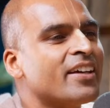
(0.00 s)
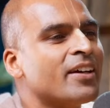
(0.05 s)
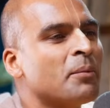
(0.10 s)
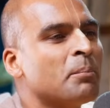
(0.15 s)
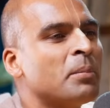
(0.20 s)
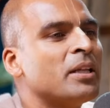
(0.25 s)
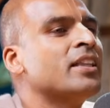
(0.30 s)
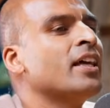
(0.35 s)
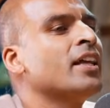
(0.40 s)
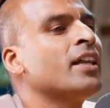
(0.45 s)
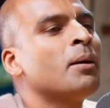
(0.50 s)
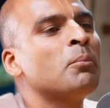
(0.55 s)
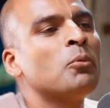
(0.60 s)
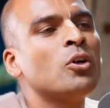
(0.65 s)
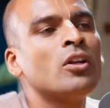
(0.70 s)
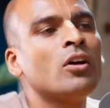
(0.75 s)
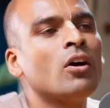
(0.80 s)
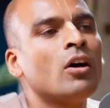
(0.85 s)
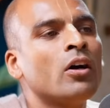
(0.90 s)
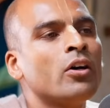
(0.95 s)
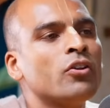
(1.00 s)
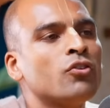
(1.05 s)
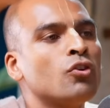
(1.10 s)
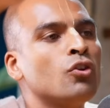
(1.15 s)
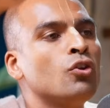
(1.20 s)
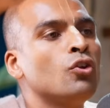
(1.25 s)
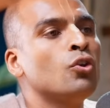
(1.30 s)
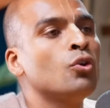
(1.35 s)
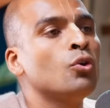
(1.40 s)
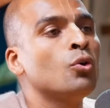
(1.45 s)
But then I'm going to ask
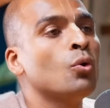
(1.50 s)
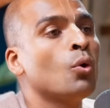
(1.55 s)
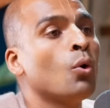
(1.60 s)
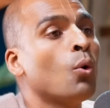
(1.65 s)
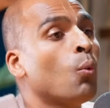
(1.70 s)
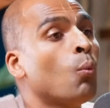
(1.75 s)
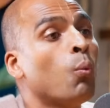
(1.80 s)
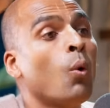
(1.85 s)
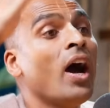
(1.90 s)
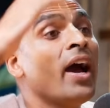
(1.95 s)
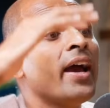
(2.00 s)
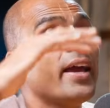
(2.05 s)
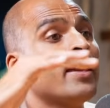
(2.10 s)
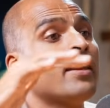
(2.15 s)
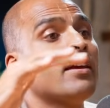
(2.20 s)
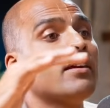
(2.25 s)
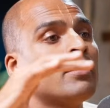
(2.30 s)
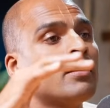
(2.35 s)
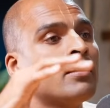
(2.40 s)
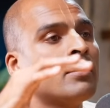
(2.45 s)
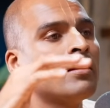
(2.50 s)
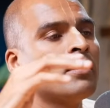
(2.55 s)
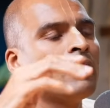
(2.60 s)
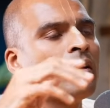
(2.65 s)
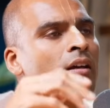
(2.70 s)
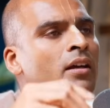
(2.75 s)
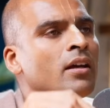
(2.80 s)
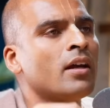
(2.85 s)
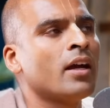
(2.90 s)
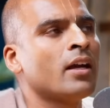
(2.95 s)
you why.
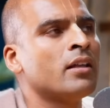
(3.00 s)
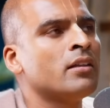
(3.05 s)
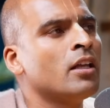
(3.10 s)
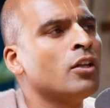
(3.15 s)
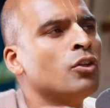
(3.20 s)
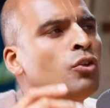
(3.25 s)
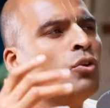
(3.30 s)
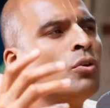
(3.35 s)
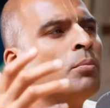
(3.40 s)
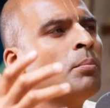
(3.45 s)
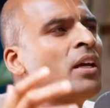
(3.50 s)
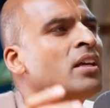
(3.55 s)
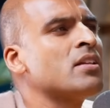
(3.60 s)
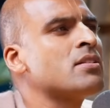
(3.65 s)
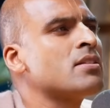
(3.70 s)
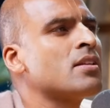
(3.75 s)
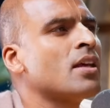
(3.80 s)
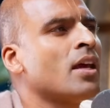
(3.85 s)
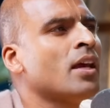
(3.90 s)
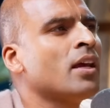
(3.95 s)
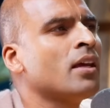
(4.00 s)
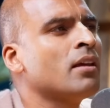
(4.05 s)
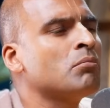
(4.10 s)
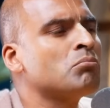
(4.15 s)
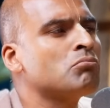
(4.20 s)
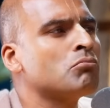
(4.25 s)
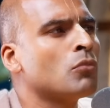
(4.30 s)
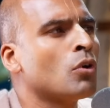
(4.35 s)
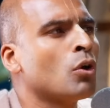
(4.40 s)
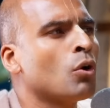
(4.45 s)
And then you may say,
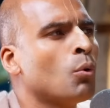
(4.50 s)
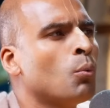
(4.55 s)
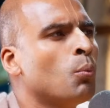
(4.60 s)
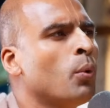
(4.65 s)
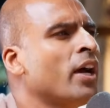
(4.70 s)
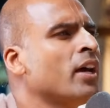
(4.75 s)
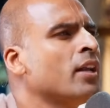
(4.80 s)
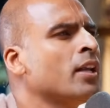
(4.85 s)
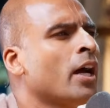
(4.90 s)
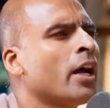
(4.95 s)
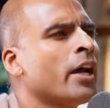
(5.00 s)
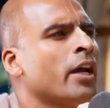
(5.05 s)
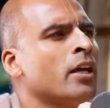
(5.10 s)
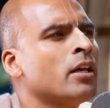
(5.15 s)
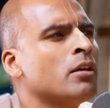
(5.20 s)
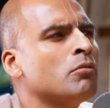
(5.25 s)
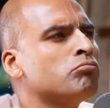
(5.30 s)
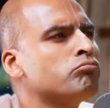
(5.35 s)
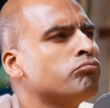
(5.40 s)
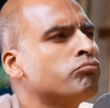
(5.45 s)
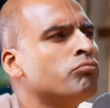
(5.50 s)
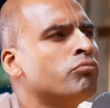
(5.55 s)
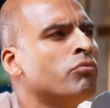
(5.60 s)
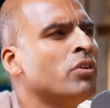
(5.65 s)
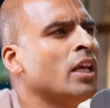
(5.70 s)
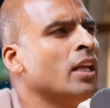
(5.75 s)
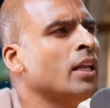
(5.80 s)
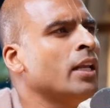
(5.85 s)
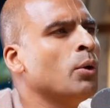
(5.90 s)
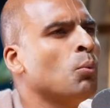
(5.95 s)
well, I
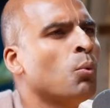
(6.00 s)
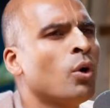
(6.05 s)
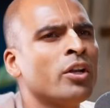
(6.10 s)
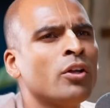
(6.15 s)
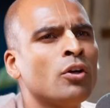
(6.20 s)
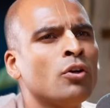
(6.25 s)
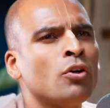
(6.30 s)
really want to